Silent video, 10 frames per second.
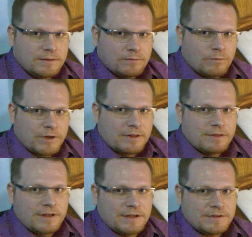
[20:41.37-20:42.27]
one of the
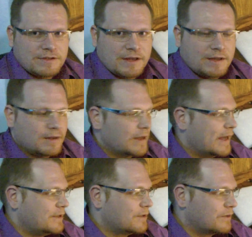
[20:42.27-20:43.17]
things that I
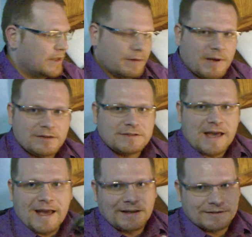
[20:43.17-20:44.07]
don't like about
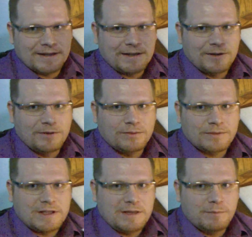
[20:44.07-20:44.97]
Zag is they don't
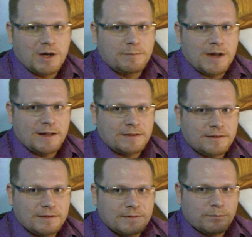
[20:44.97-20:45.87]
keep up on
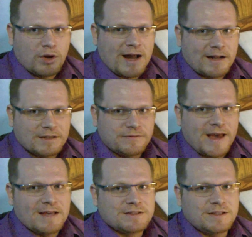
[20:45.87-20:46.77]
products
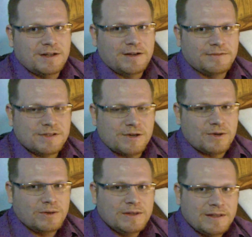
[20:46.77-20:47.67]
fast enough,
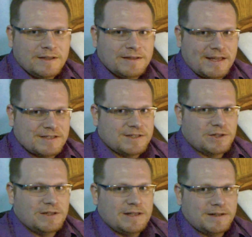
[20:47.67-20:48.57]
so they
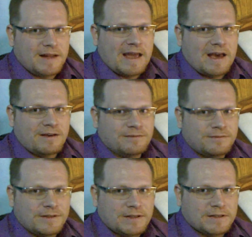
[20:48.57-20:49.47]
still didn't have
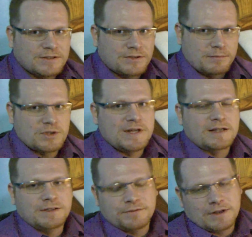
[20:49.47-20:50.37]
a screen
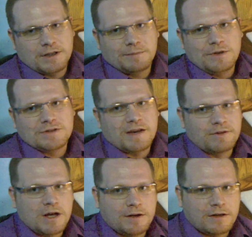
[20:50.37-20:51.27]
protector for the
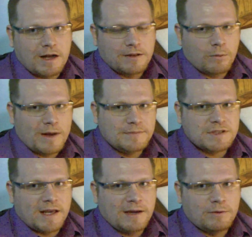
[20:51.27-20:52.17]
W700 on their
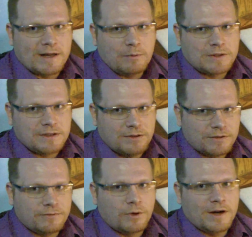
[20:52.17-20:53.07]
website when I went to
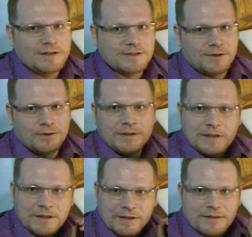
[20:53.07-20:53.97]
look for it. So
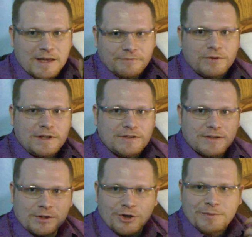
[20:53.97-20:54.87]
thankfully
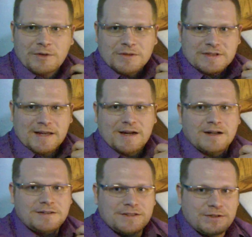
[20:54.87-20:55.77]
Skinomi was
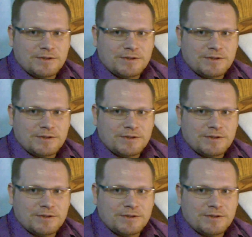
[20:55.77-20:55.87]
there to